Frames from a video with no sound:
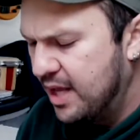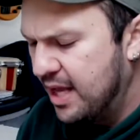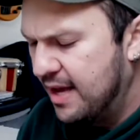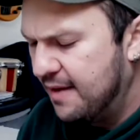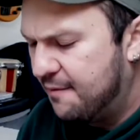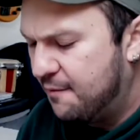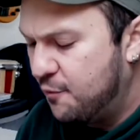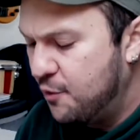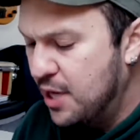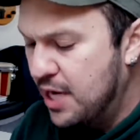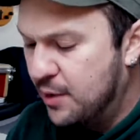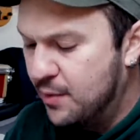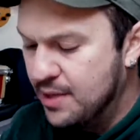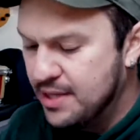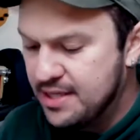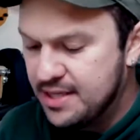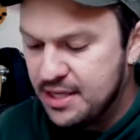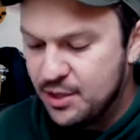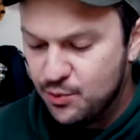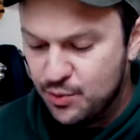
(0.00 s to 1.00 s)

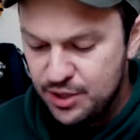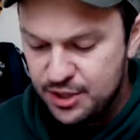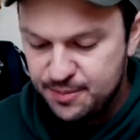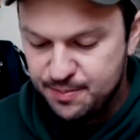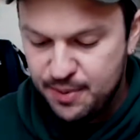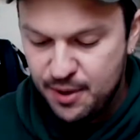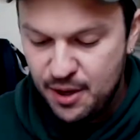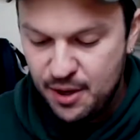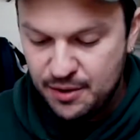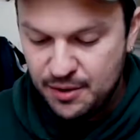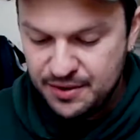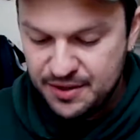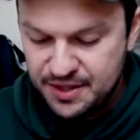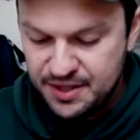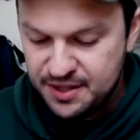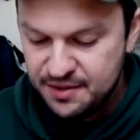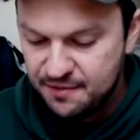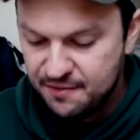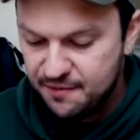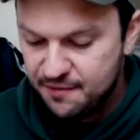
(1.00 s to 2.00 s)
Frequency
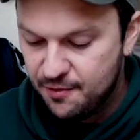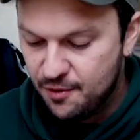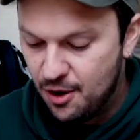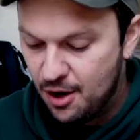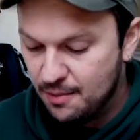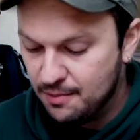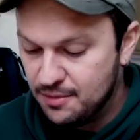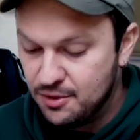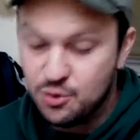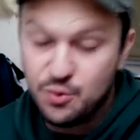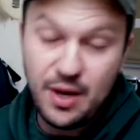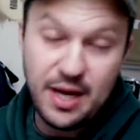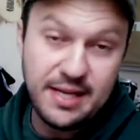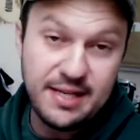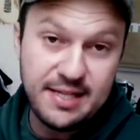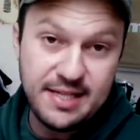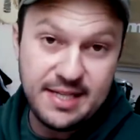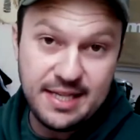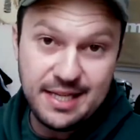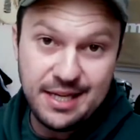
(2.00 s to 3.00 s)
response from
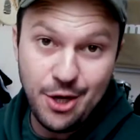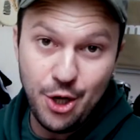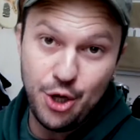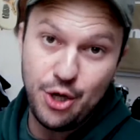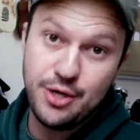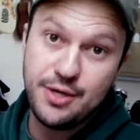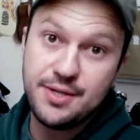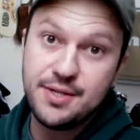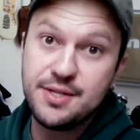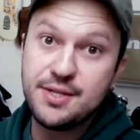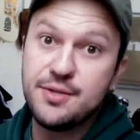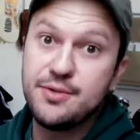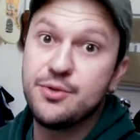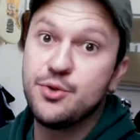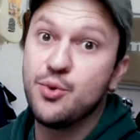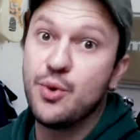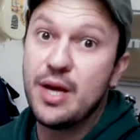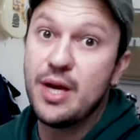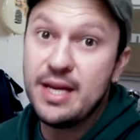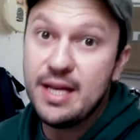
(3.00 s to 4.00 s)
20 hertz to
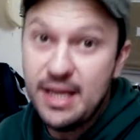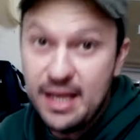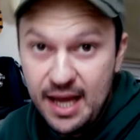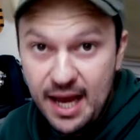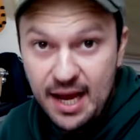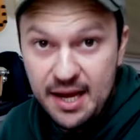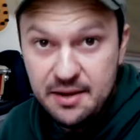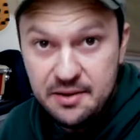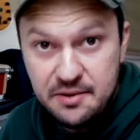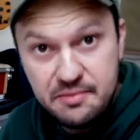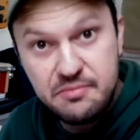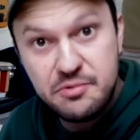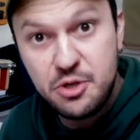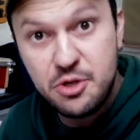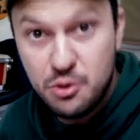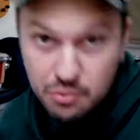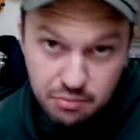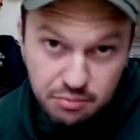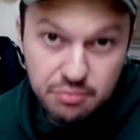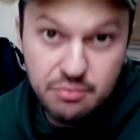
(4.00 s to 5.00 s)
20K,
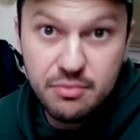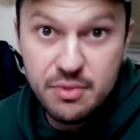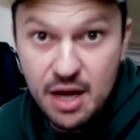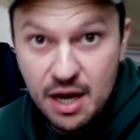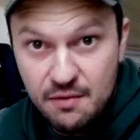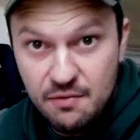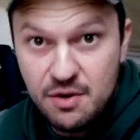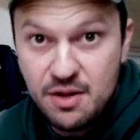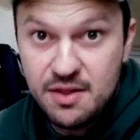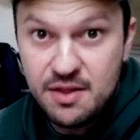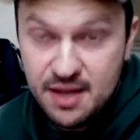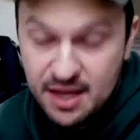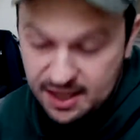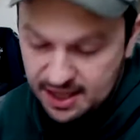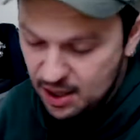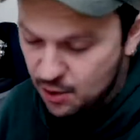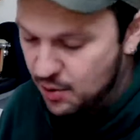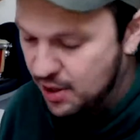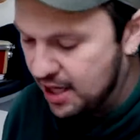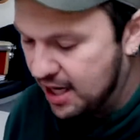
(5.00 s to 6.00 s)
so everything
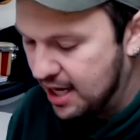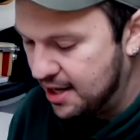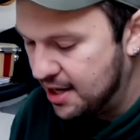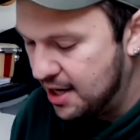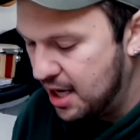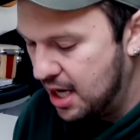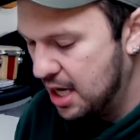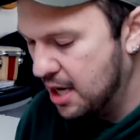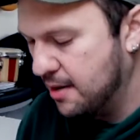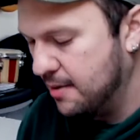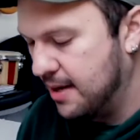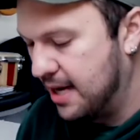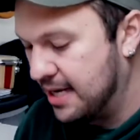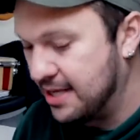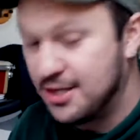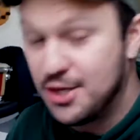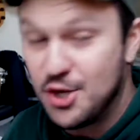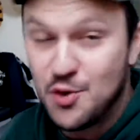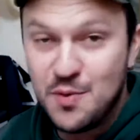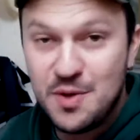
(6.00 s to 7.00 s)
that we can hear
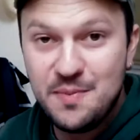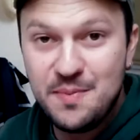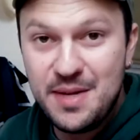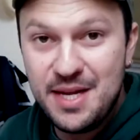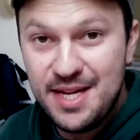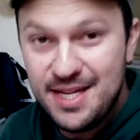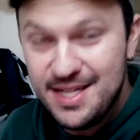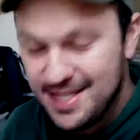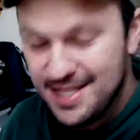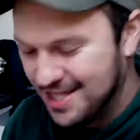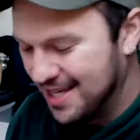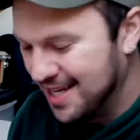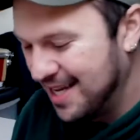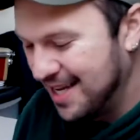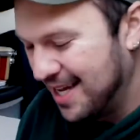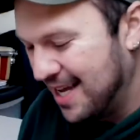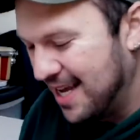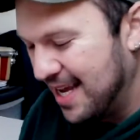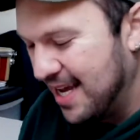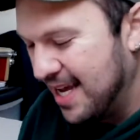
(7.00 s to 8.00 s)
as human beings.
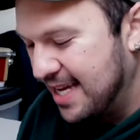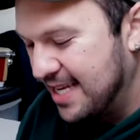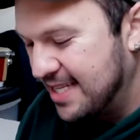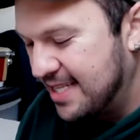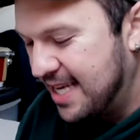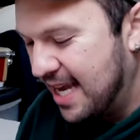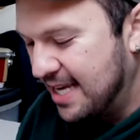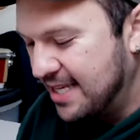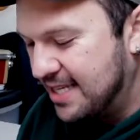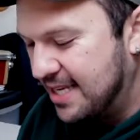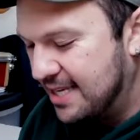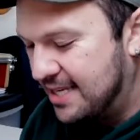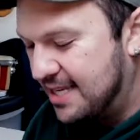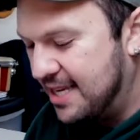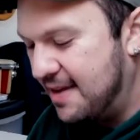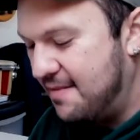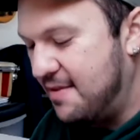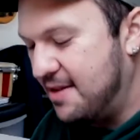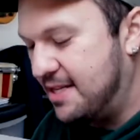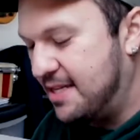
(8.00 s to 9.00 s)

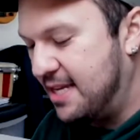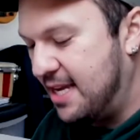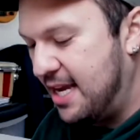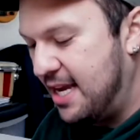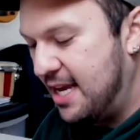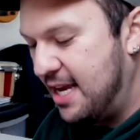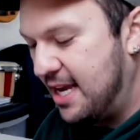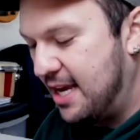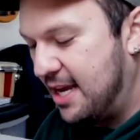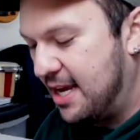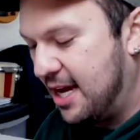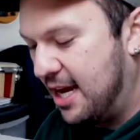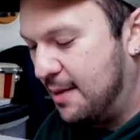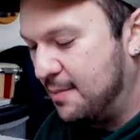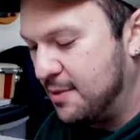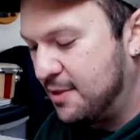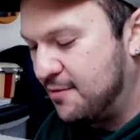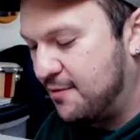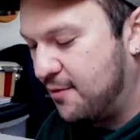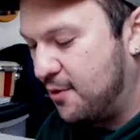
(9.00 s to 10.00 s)
Sensitivity
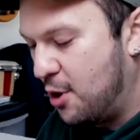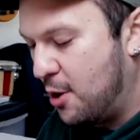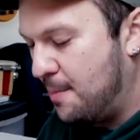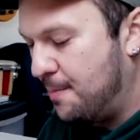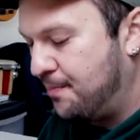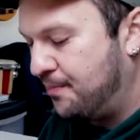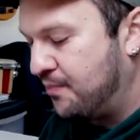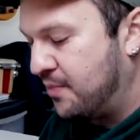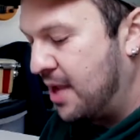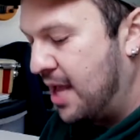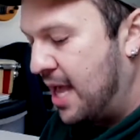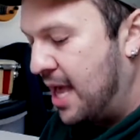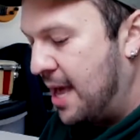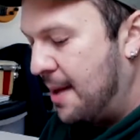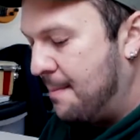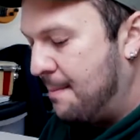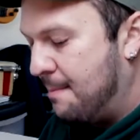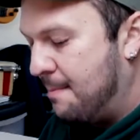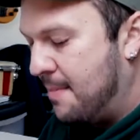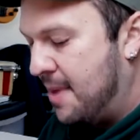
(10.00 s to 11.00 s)
comes from
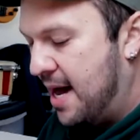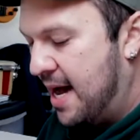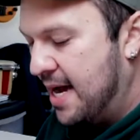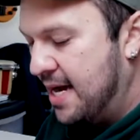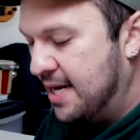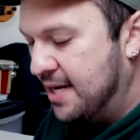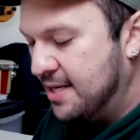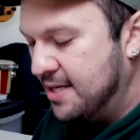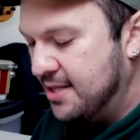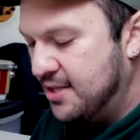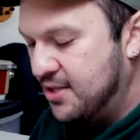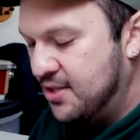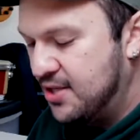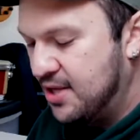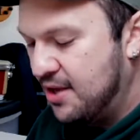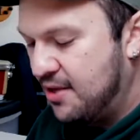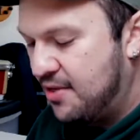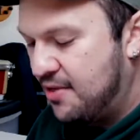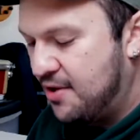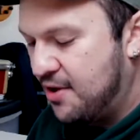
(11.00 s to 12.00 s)
minus
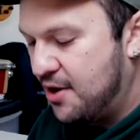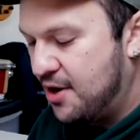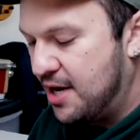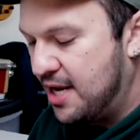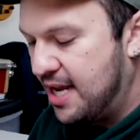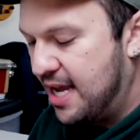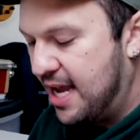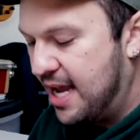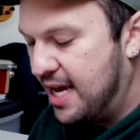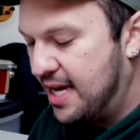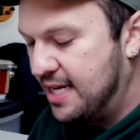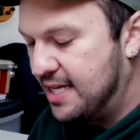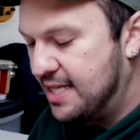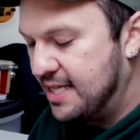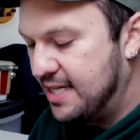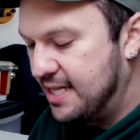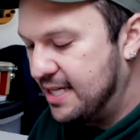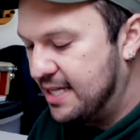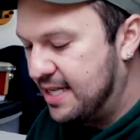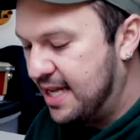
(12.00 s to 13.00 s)
38
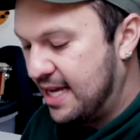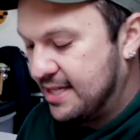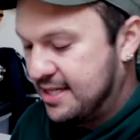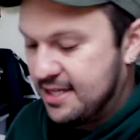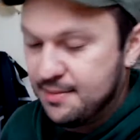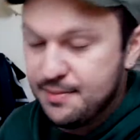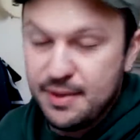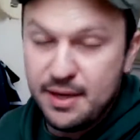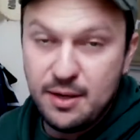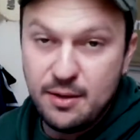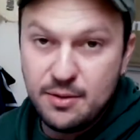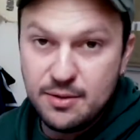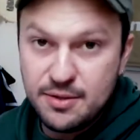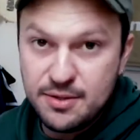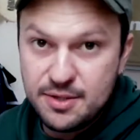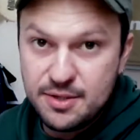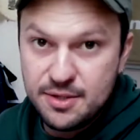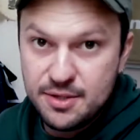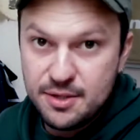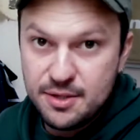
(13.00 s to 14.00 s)

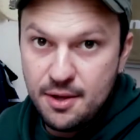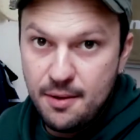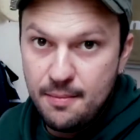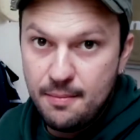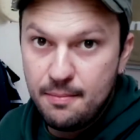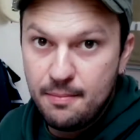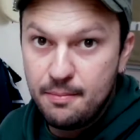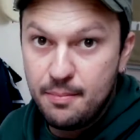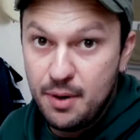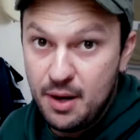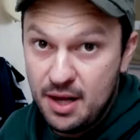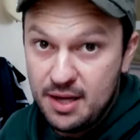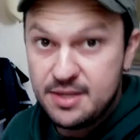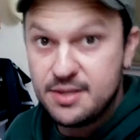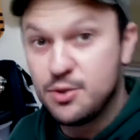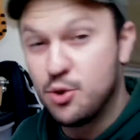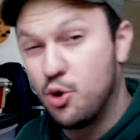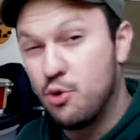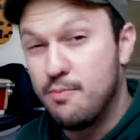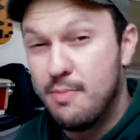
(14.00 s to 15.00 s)
decibels,
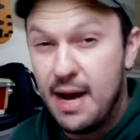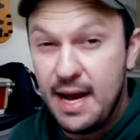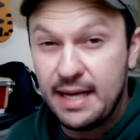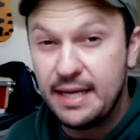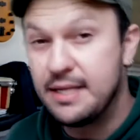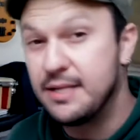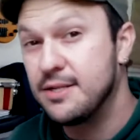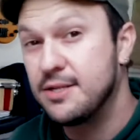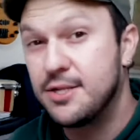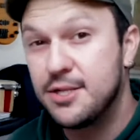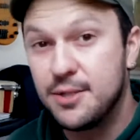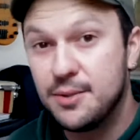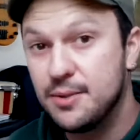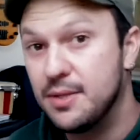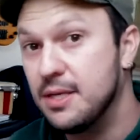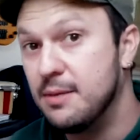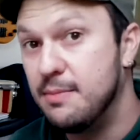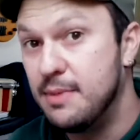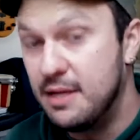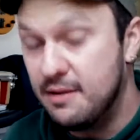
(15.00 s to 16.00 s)
plus or minus 2
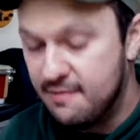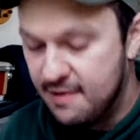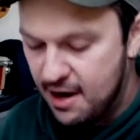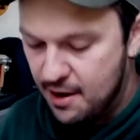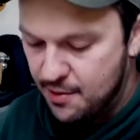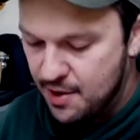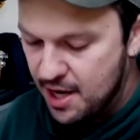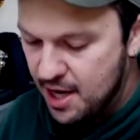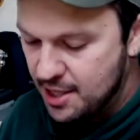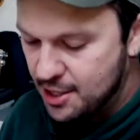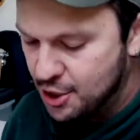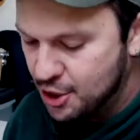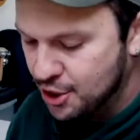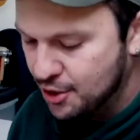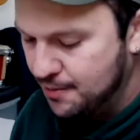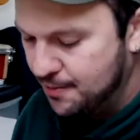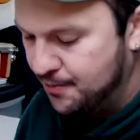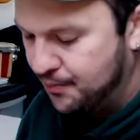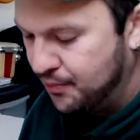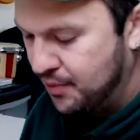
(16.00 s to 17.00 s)
dB
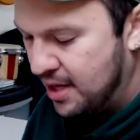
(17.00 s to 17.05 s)
variation.